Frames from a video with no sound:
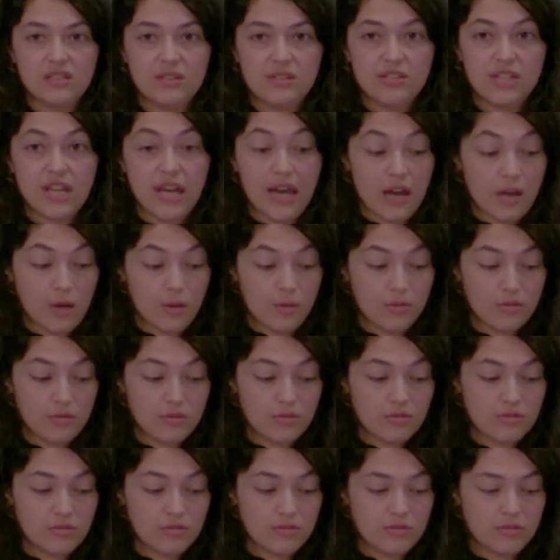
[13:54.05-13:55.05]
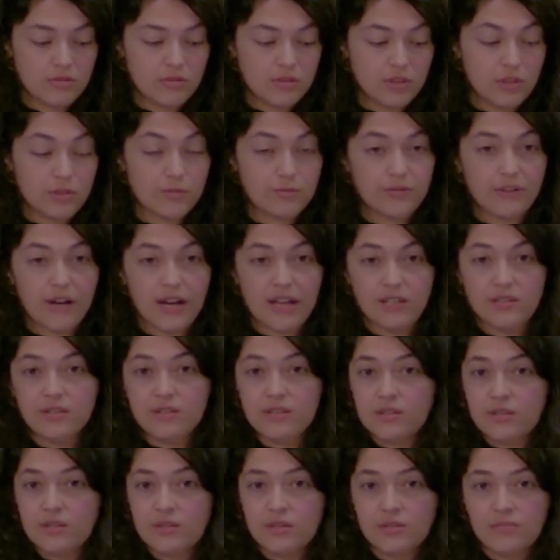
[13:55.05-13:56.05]
town, your
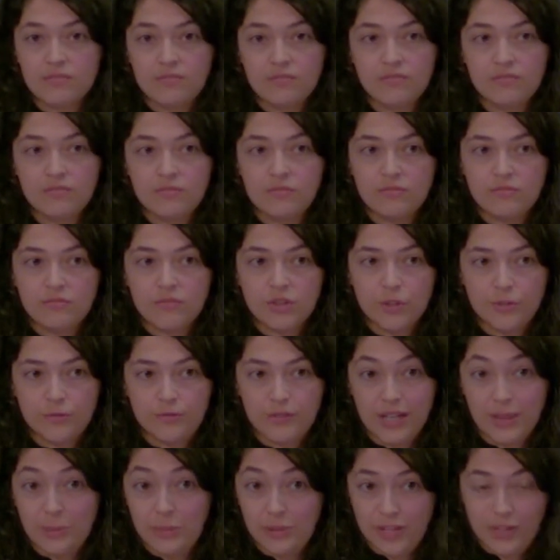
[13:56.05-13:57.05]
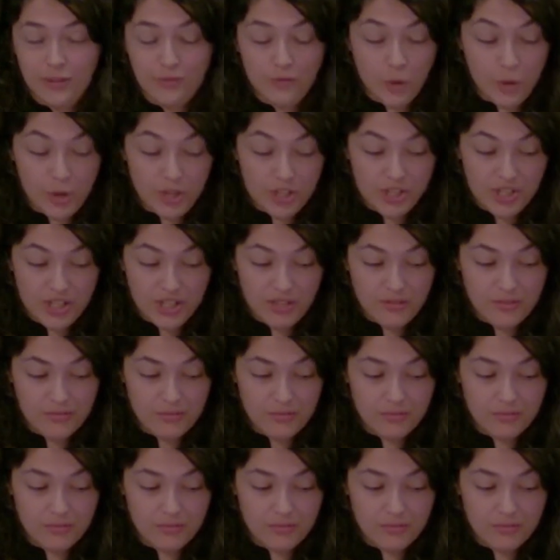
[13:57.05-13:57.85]
friends, your family of origin.